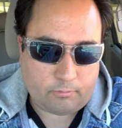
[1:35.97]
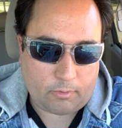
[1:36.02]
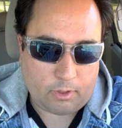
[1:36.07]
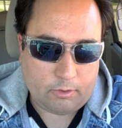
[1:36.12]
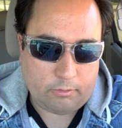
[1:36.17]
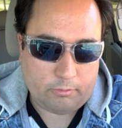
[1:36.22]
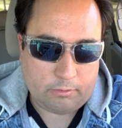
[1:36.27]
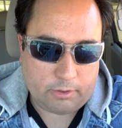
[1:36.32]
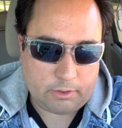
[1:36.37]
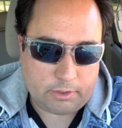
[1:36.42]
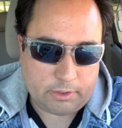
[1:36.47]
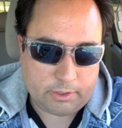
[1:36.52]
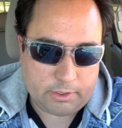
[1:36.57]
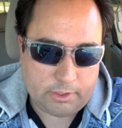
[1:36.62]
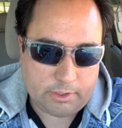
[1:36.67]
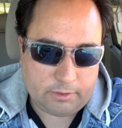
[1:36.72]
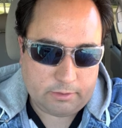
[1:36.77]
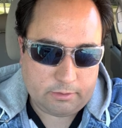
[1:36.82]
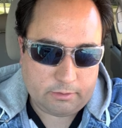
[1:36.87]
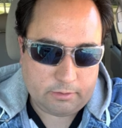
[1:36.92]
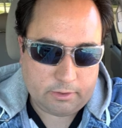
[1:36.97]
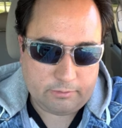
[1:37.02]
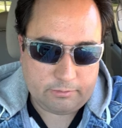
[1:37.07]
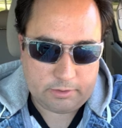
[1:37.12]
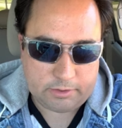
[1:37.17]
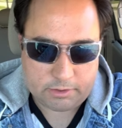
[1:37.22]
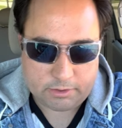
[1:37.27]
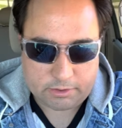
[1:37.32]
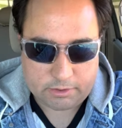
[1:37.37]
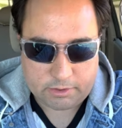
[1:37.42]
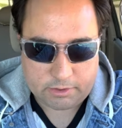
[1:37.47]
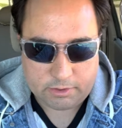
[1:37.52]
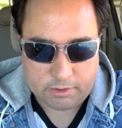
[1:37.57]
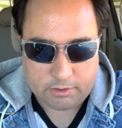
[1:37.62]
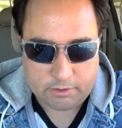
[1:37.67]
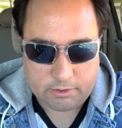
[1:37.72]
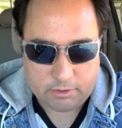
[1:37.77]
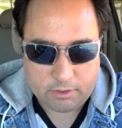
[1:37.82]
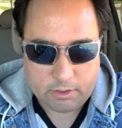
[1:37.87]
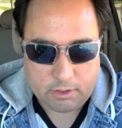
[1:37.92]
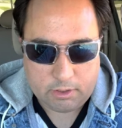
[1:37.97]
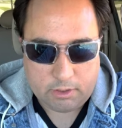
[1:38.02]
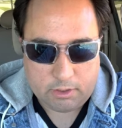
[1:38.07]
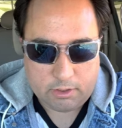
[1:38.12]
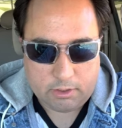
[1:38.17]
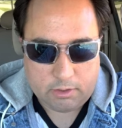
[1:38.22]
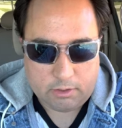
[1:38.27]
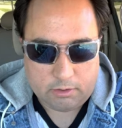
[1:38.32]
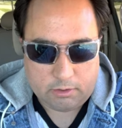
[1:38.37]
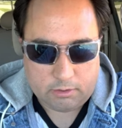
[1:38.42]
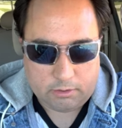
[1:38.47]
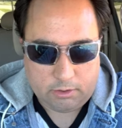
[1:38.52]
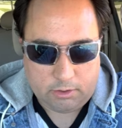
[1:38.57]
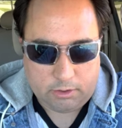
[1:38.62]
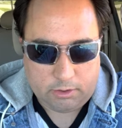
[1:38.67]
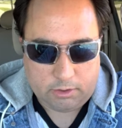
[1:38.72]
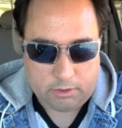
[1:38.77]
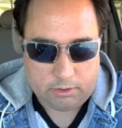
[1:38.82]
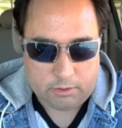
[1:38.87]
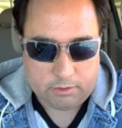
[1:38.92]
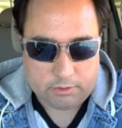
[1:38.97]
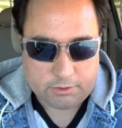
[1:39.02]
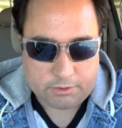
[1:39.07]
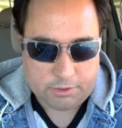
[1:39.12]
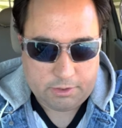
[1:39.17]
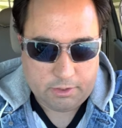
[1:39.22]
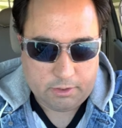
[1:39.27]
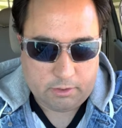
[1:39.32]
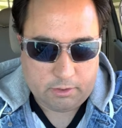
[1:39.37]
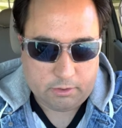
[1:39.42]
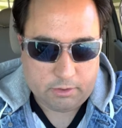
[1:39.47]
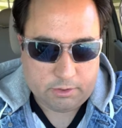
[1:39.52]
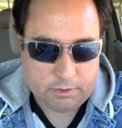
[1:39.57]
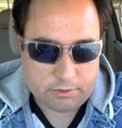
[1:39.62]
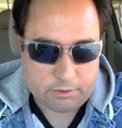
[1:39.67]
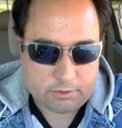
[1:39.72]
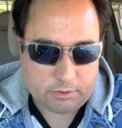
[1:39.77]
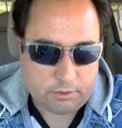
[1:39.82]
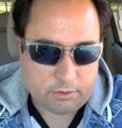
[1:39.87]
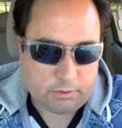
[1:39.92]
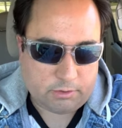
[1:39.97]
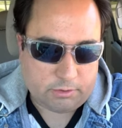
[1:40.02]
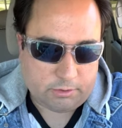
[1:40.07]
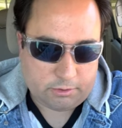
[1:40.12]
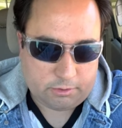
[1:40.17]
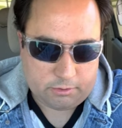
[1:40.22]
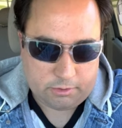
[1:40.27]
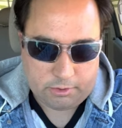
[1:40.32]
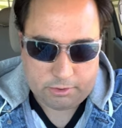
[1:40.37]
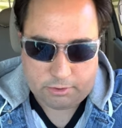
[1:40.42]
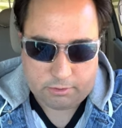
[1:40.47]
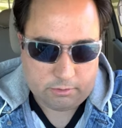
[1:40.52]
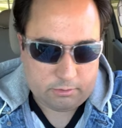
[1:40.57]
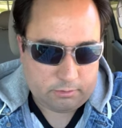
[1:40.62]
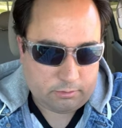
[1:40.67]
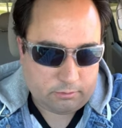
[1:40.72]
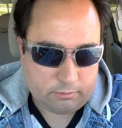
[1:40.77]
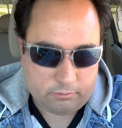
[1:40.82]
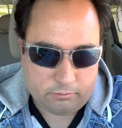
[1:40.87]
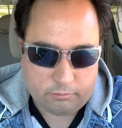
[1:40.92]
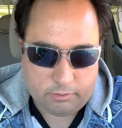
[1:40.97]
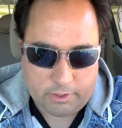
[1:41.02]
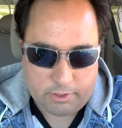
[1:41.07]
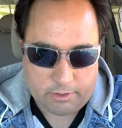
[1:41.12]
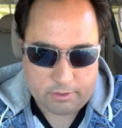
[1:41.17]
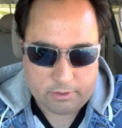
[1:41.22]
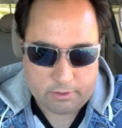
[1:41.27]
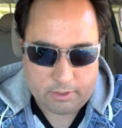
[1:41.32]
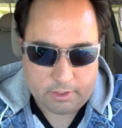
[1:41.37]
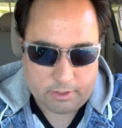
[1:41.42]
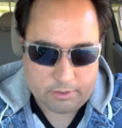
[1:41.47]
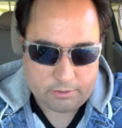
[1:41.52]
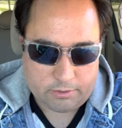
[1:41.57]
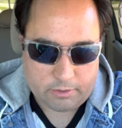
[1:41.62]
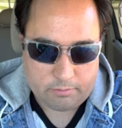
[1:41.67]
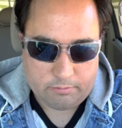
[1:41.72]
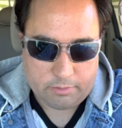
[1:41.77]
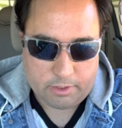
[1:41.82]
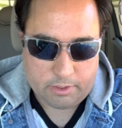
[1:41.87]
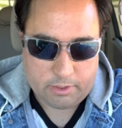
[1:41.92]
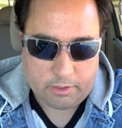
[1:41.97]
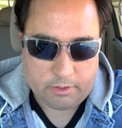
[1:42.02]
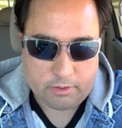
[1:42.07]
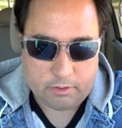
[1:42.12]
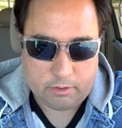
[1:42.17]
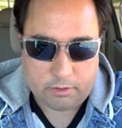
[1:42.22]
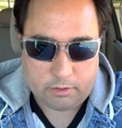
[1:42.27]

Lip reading: one thing I do have interest in still is the traditional ways I used to be,